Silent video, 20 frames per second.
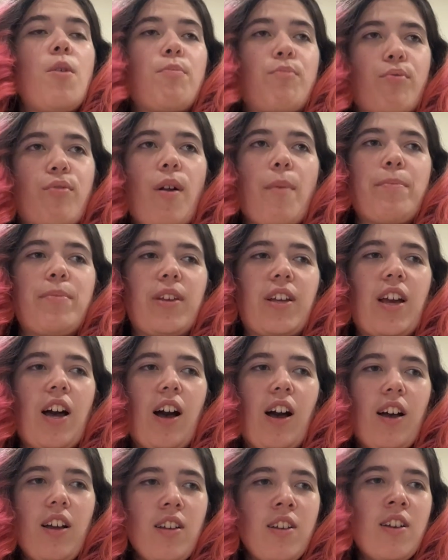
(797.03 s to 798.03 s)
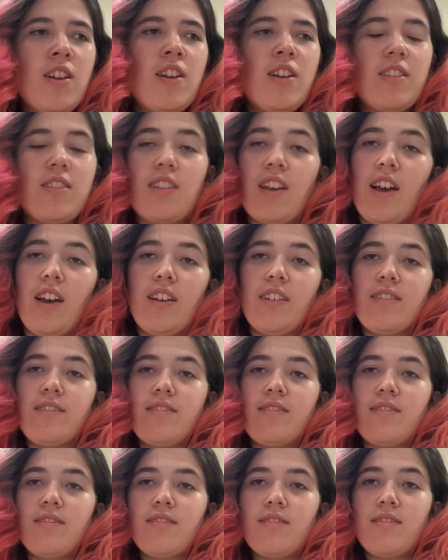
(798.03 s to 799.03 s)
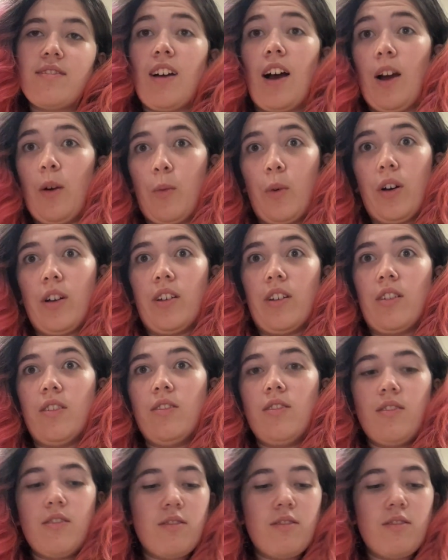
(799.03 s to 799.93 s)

proplica that I wanted.